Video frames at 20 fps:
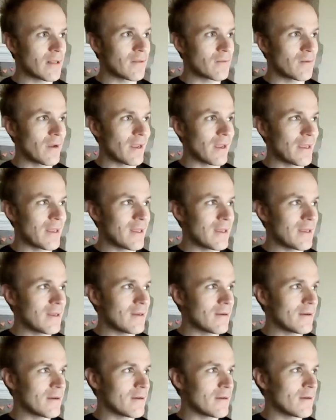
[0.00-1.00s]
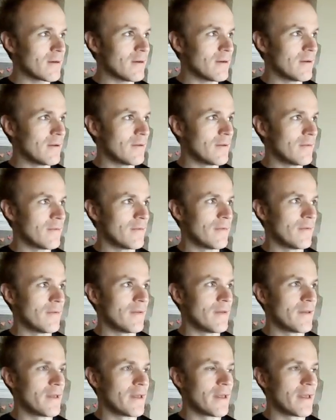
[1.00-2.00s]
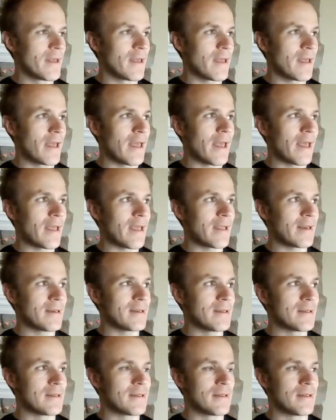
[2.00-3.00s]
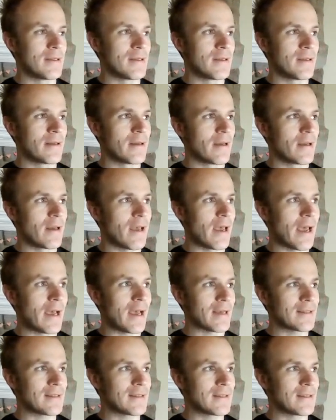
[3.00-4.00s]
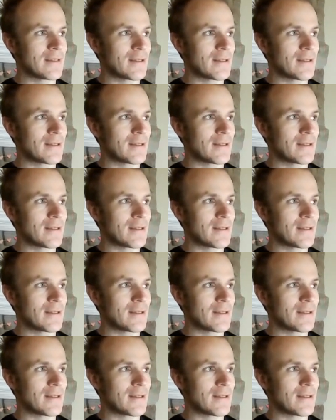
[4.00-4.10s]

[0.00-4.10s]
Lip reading: right here and access the